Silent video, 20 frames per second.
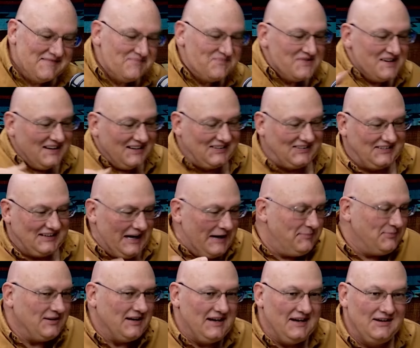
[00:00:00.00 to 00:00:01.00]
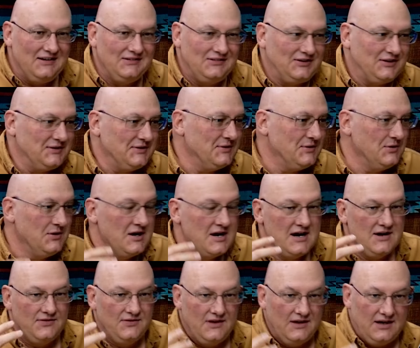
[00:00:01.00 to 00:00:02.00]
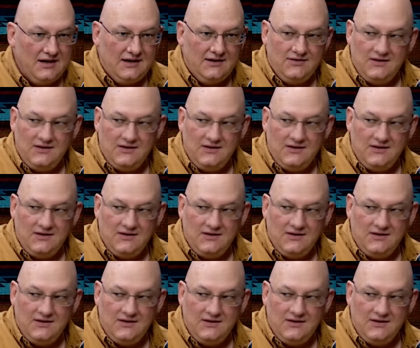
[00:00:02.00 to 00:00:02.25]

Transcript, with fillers: seeped into the,